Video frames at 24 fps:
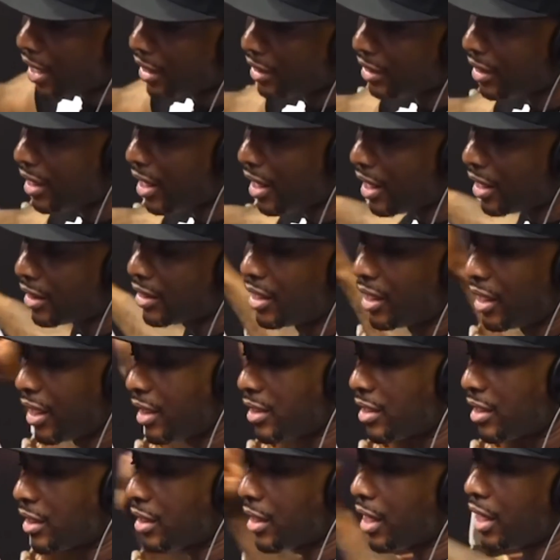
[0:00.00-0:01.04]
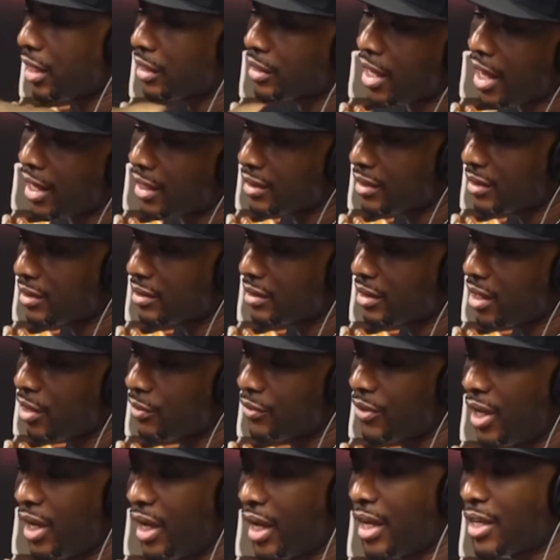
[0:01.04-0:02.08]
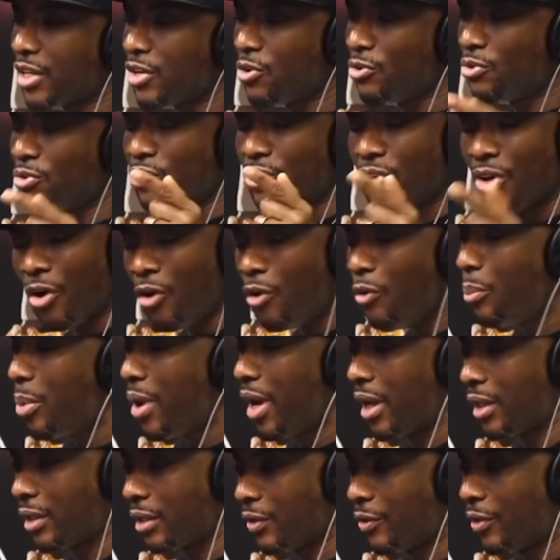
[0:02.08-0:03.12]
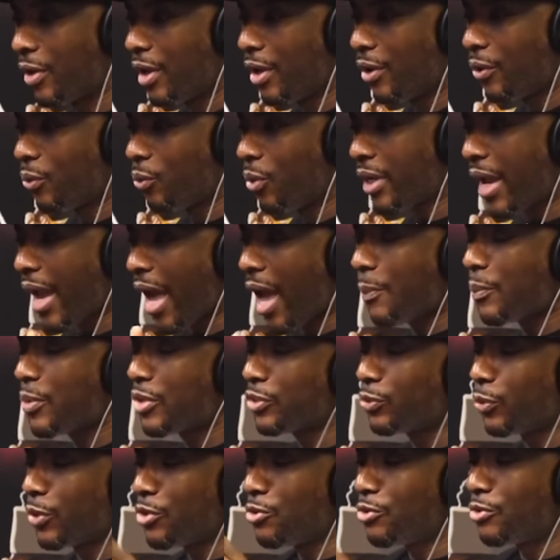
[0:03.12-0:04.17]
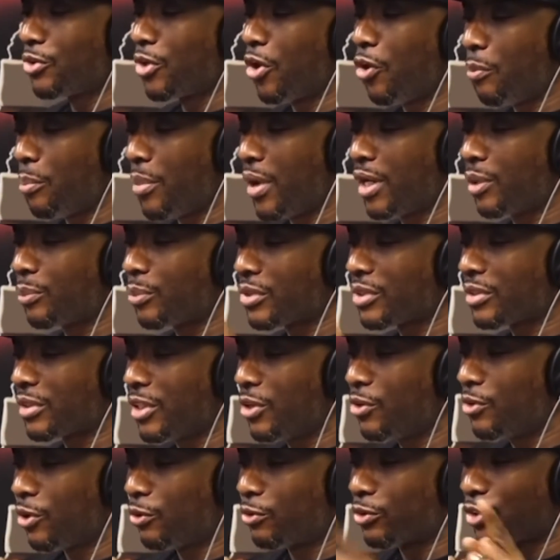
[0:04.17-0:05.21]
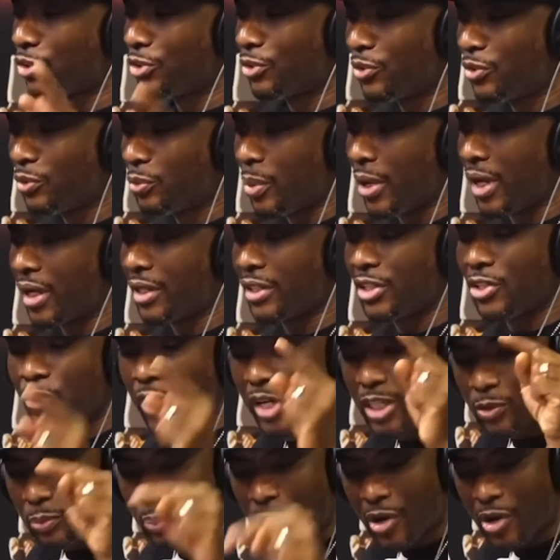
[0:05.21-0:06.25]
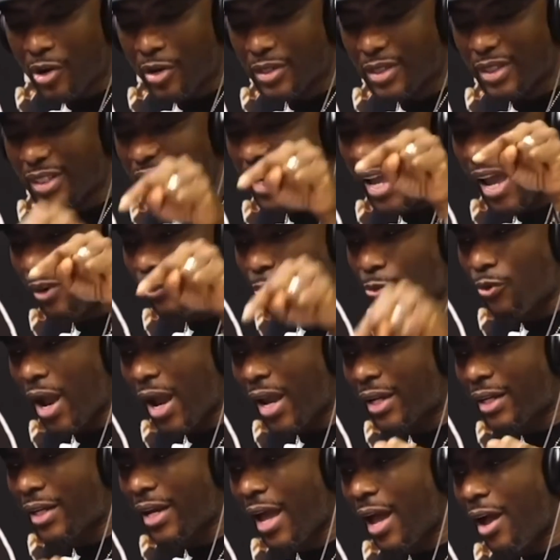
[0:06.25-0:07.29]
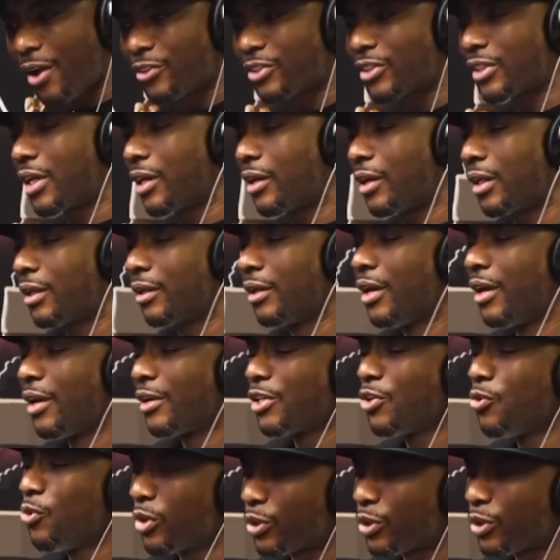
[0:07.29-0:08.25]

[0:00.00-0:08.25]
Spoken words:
God and you can't lie to yourself. And you know better. What happens when you know better but still don't choose better? You experiencing that right now, Sean. You was